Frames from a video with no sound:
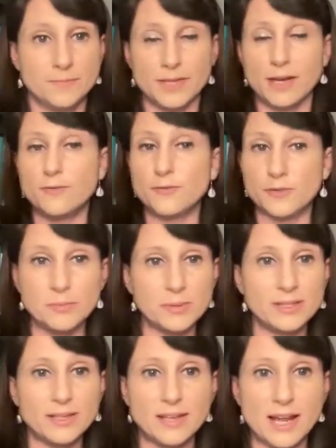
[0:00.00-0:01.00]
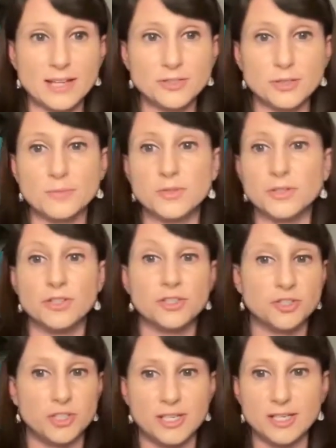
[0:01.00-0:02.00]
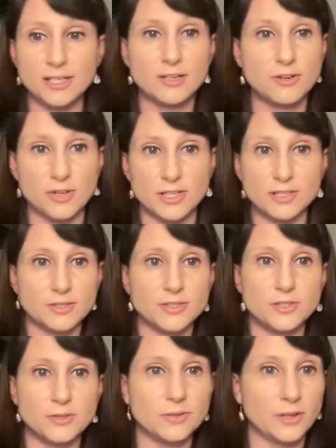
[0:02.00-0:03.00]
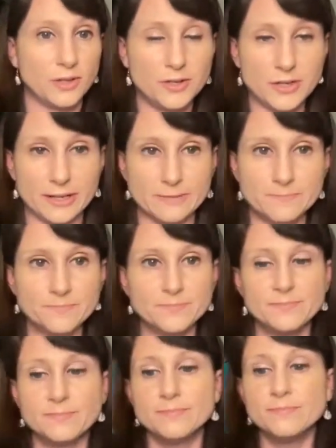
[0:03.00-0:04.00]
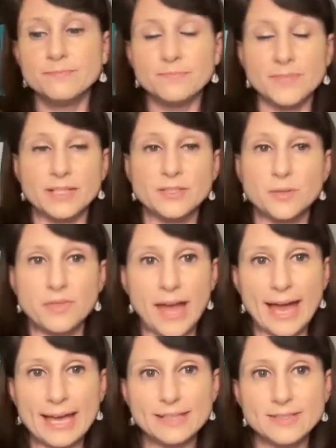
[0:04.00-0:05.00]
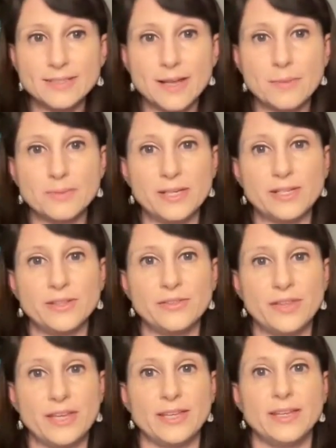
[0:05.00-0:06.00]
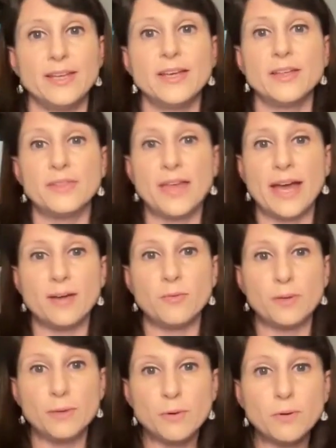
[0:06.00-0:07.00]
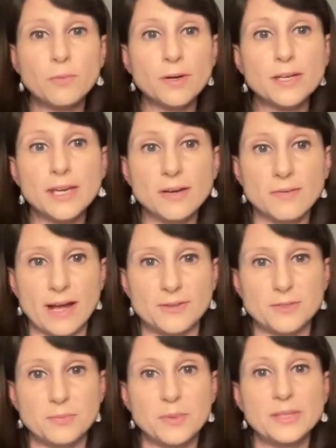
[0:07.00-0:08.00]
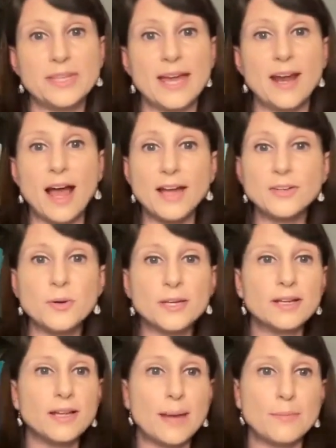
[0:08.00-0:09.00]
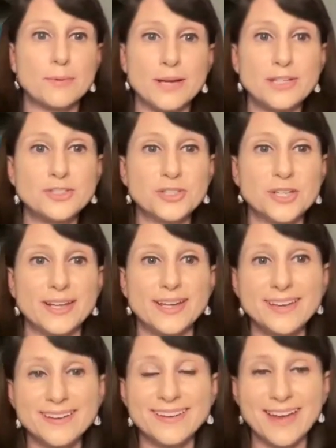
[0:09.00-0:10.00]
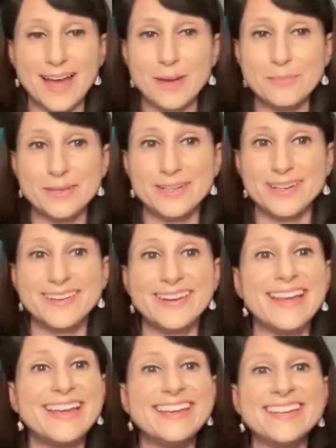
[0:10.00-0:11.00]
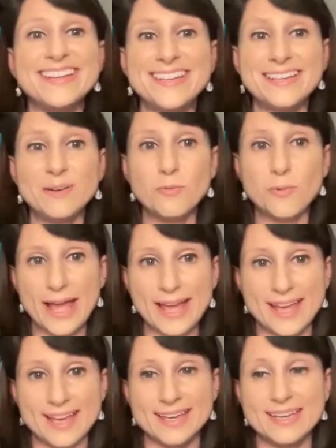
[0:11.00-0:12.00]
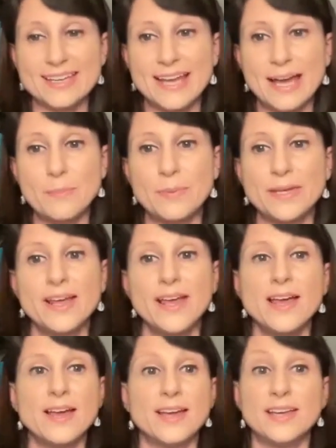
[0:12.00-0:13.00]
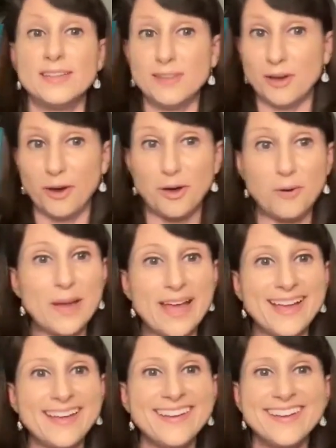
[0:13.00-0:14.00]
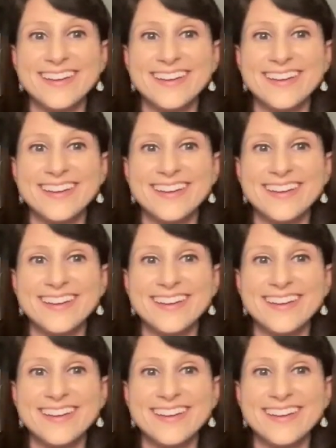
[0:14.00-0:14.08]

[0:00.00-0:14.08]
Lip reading: of flipping the classroom so that she could increase her student learning. And so that ended up being the thing that we were working around. But that ongoing collaboration, it can happen in any way. It can happen in the hallway,